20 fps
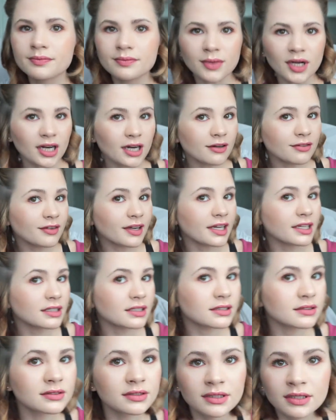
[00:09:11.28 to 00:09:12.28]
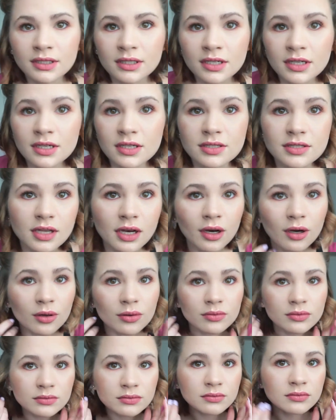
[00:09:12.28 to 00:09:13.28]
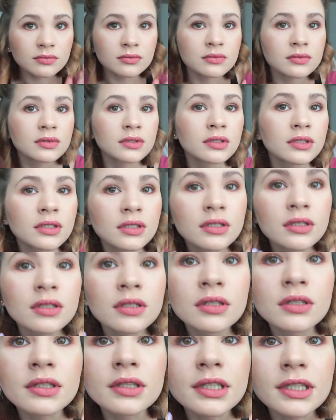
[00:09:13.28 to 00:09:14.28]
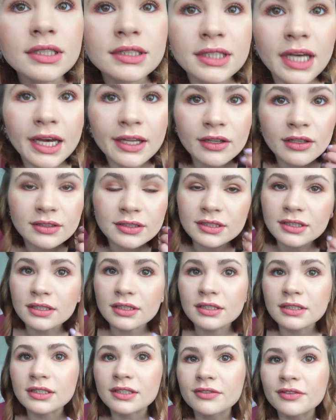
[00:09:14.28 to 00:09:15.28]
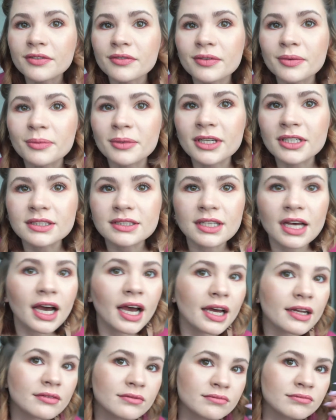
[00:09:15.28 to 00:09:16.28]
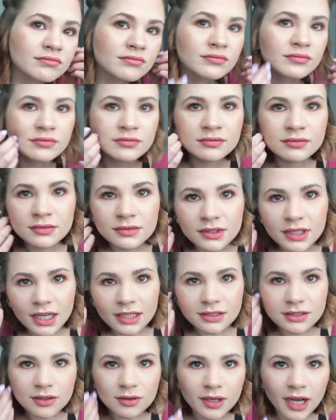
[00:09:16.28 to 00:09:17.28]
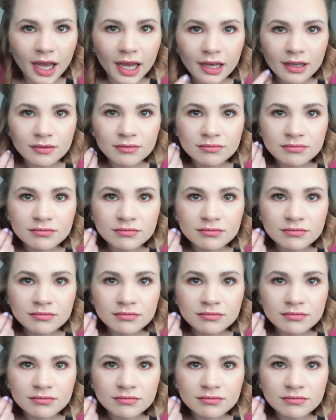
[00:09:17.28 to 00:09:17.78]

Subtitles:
Perfect. So this side looks a little different from this side. That's okay.